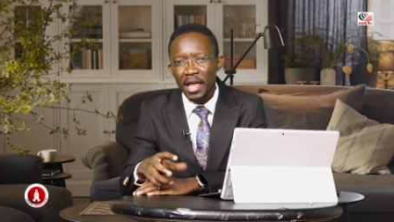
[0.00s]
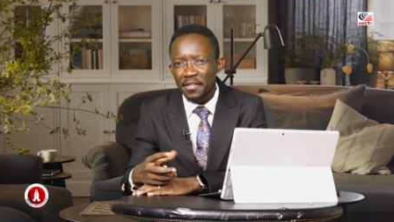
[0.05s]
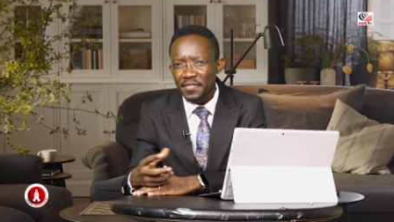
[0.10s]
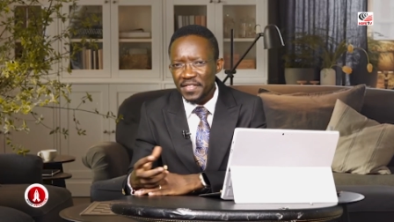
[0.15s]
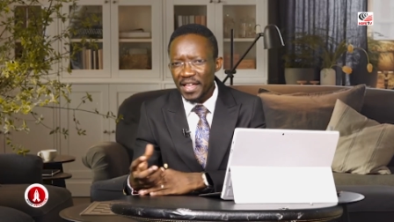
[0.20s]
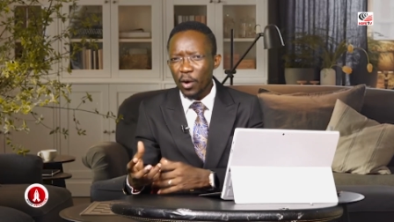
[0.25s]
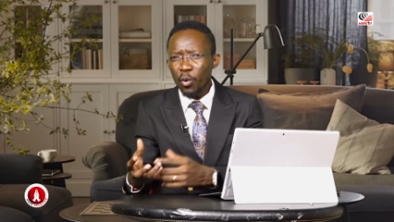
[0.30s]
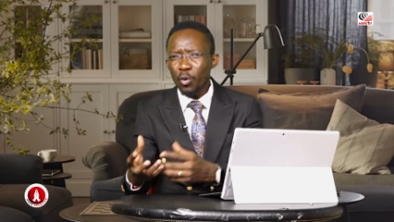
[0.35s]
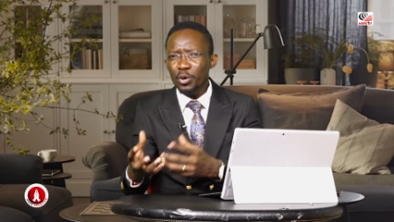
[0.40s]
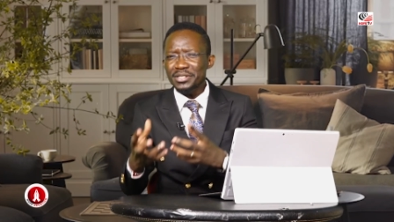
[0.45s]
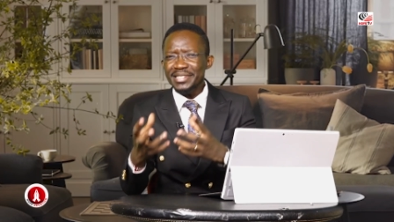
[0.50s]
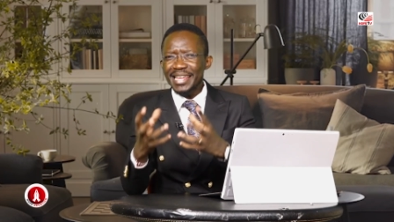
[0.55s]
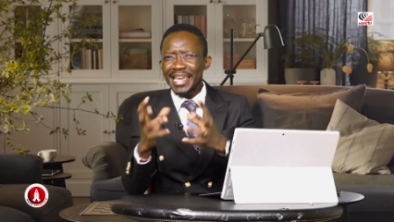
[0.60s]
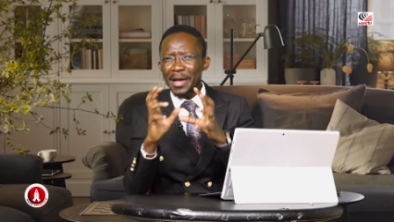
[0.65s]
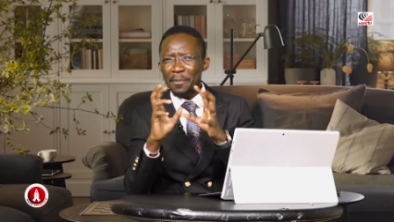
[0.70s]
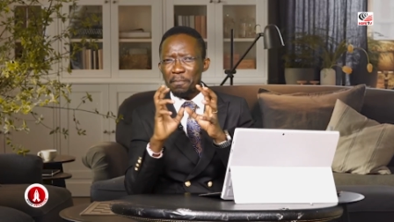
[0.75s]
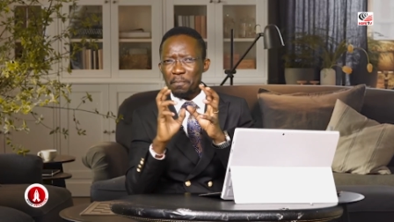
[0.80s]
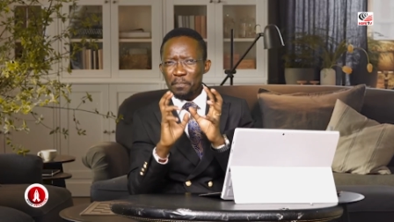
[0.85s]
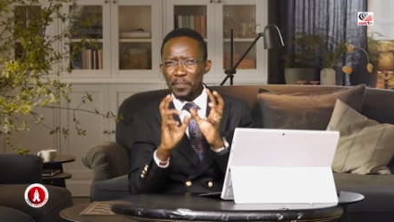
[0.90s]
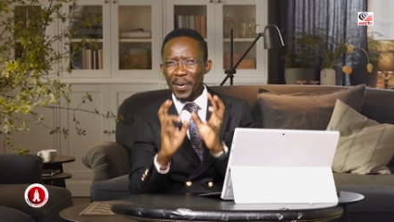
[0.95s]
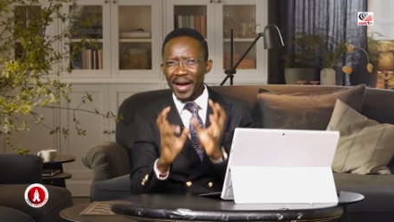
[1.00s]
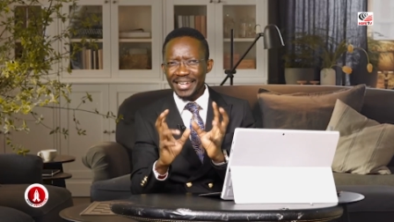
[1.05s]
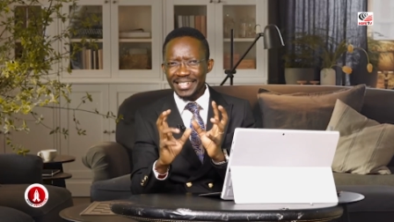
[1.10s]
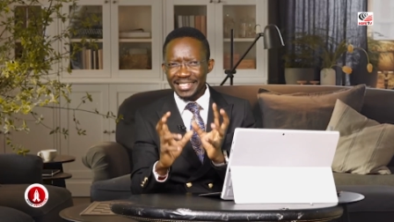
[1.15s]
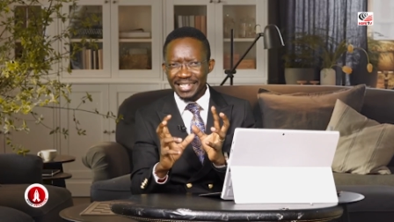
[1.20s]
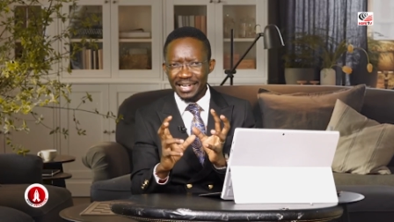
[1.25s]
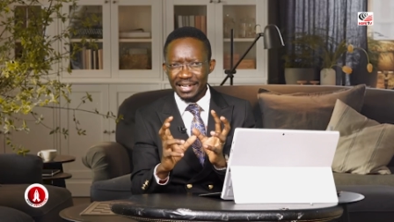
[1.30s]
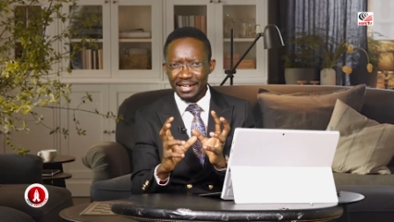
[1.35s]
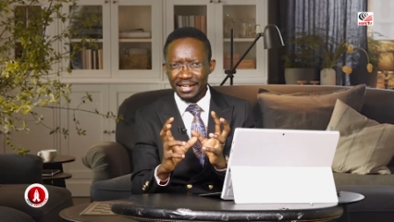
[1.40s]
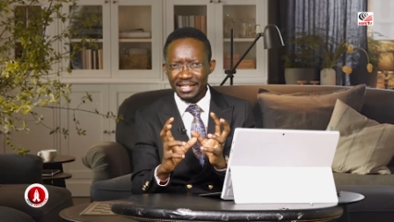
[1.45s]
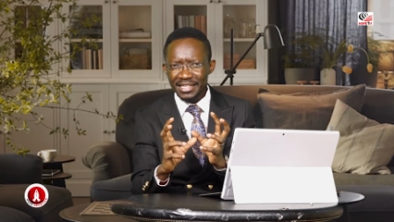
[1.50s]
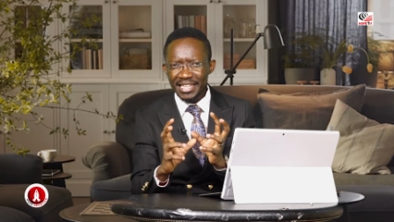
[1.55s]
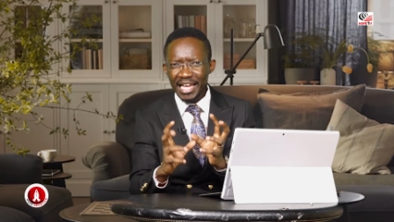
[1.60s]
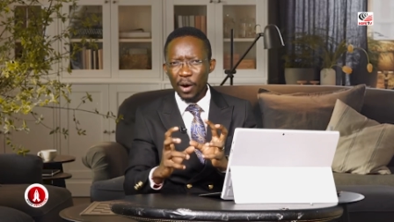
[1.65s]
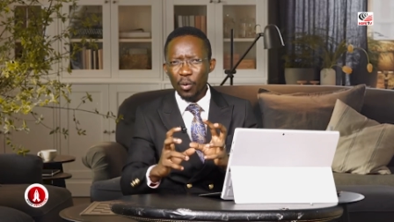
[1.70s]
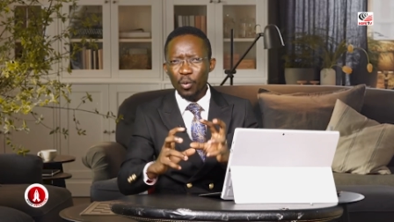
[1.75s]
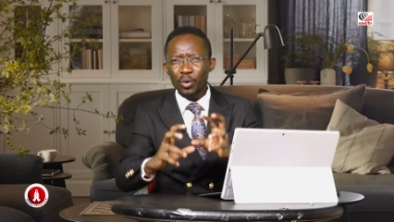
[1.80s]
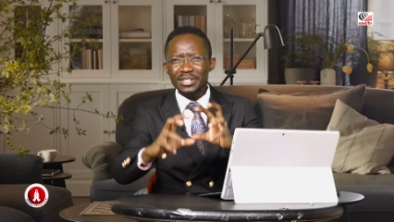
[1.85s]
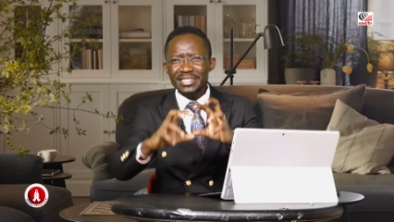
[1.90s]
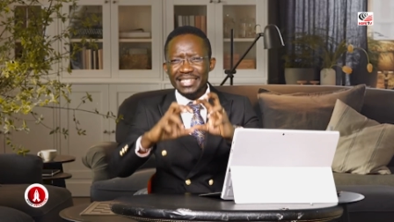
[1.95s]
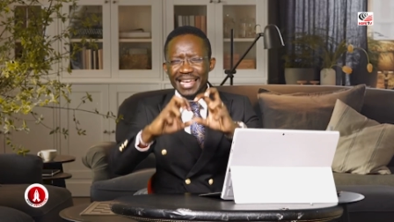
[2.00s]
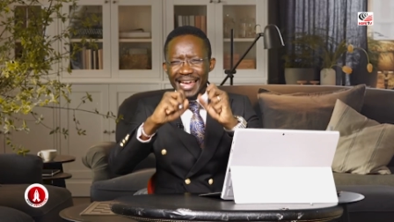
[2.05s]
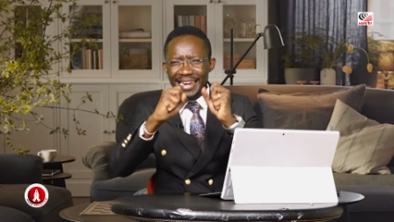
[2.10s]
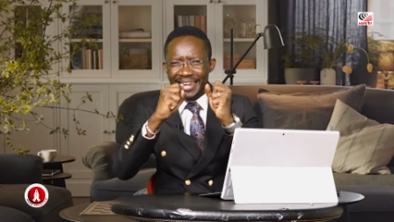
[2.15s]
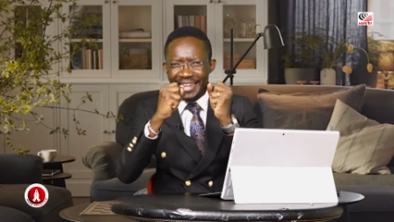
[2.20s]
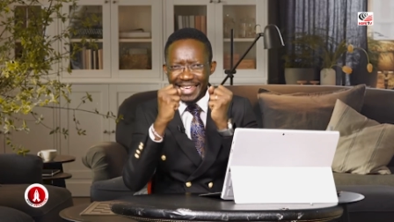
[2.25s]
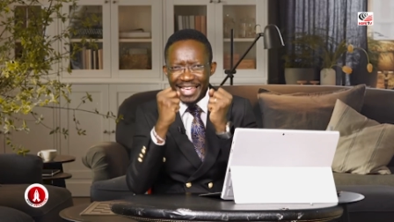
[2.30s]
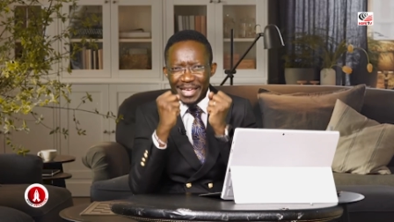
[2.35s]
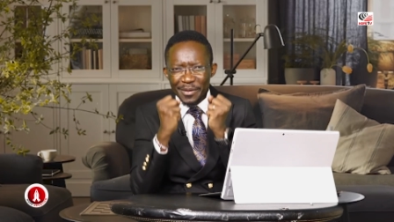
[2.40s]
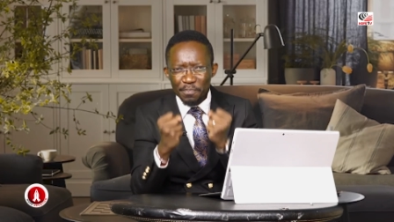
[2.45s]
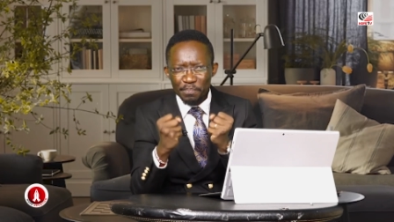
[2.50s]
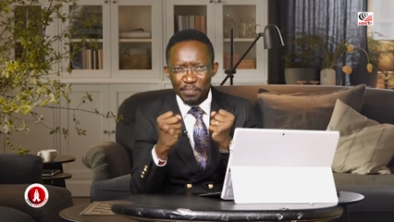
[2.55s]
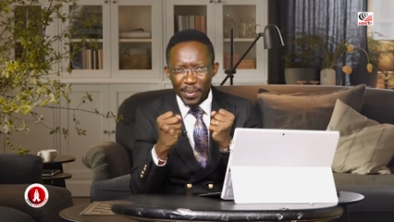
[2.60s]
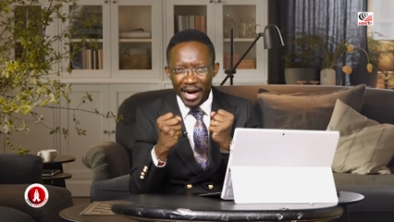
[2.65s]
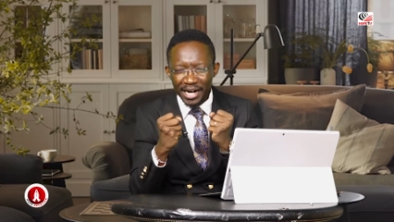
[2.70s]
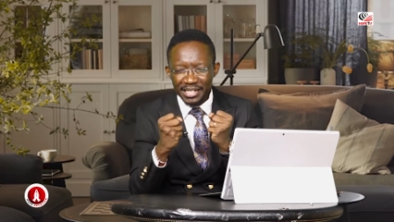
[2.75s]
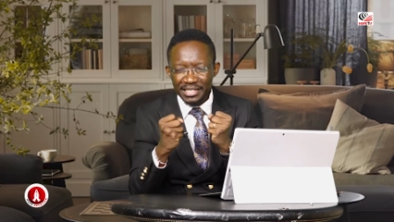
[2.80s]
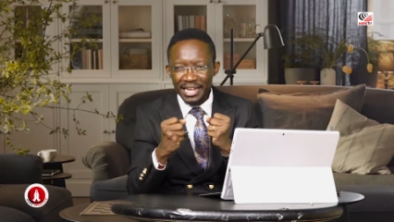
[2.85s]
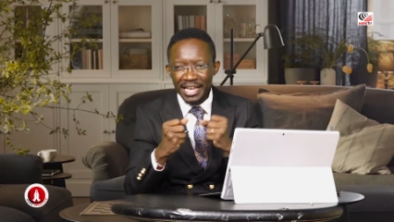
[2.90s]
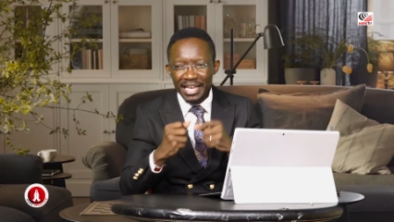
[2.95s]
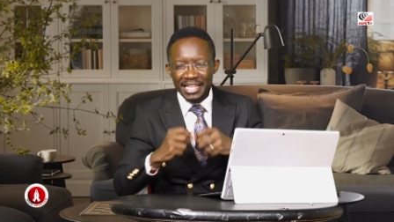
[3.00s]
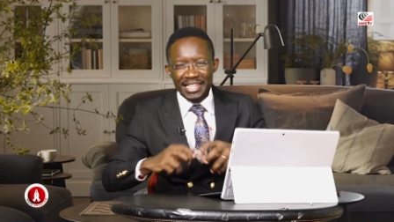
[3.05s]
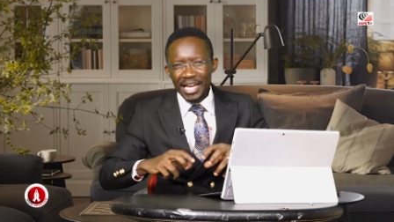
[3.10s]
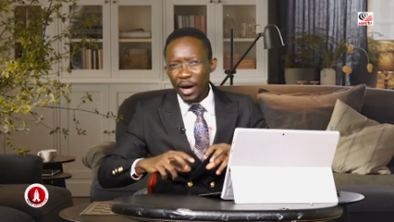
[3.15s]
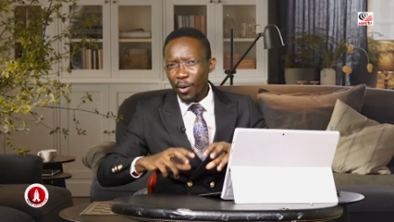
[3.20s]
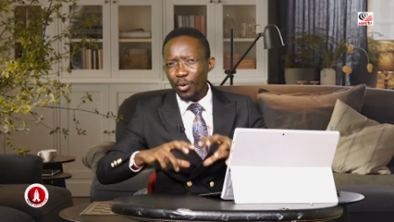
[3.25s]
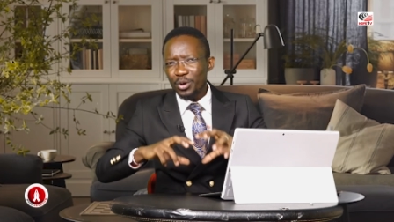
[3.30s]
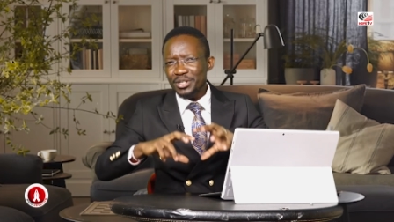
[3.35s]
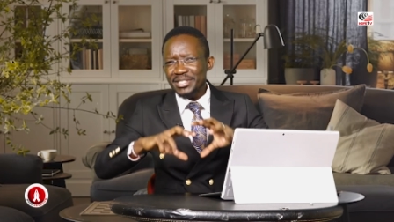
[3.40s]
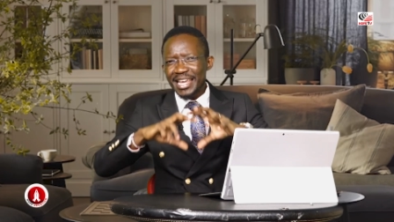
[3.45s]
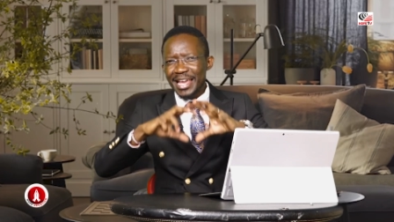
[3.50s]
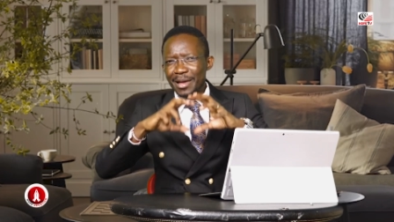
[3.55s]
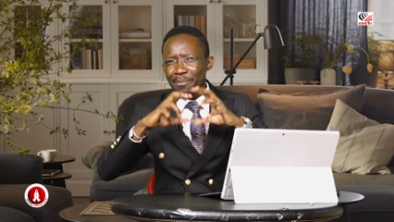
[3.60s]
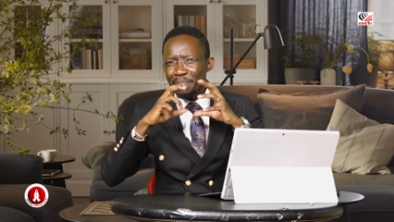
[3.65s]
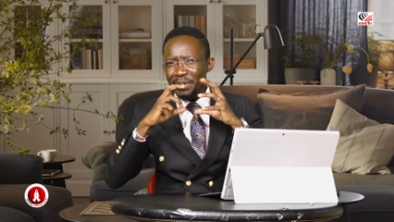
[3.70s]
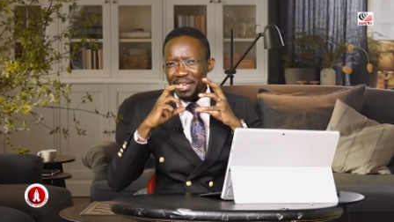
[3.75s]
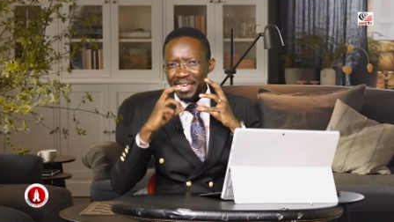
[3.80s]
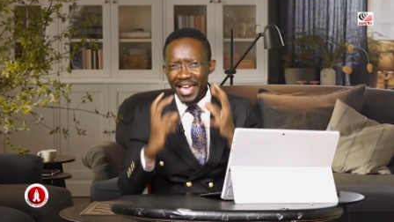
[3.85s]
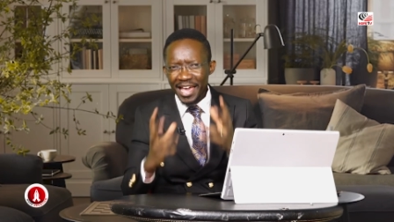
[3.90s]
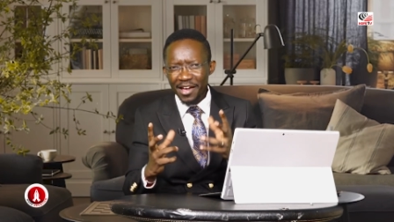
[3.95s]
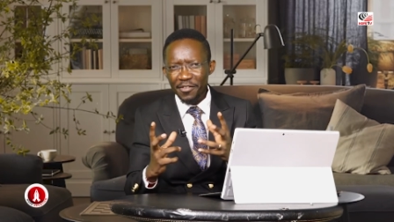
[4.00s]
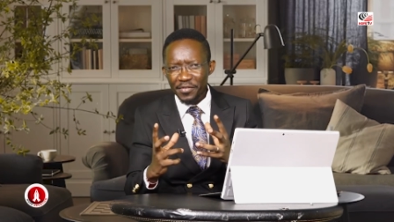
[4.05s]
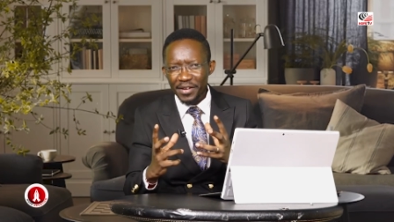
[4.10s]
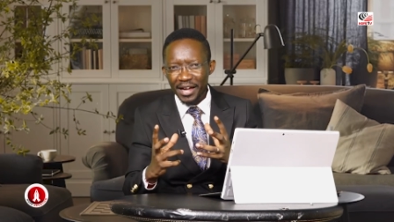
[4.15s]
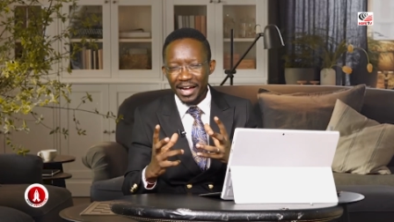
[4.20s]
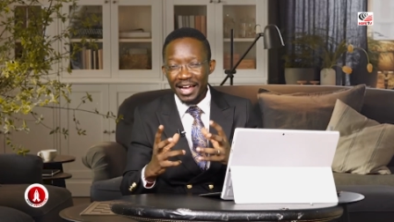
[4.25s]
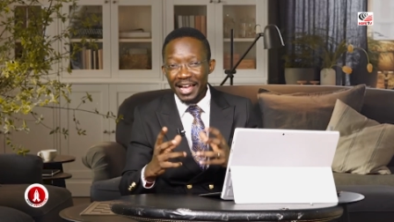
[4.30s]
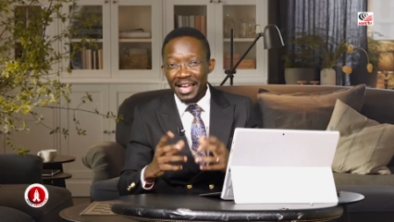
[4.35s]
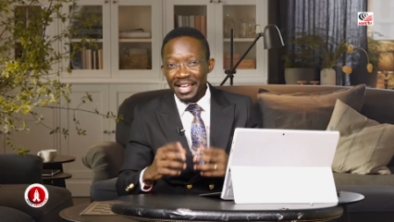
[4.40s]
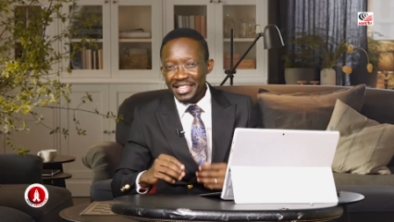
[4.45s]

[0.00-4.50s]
There was a pattern, there was an impact, there was a behavior,